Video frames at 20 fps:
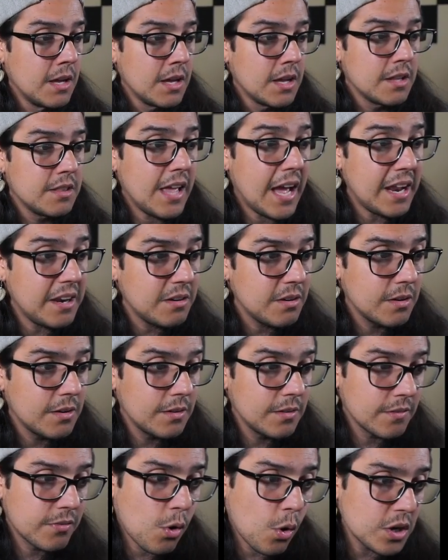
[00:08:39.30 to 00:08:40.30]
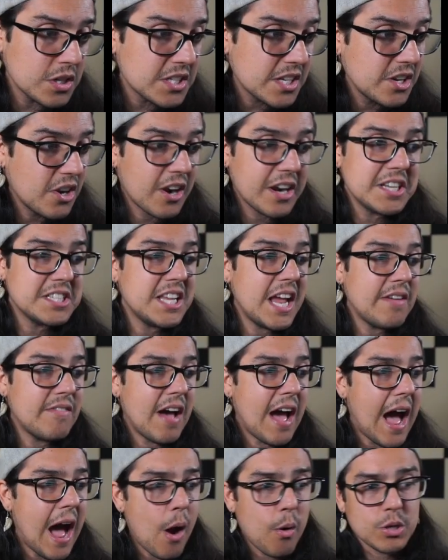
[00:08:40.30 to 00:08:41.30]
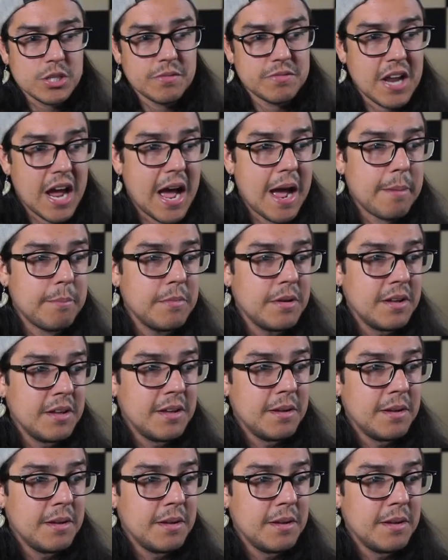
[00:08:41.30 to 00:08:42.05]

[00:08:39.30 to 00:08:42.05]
Then, of course, you're going to save hours of time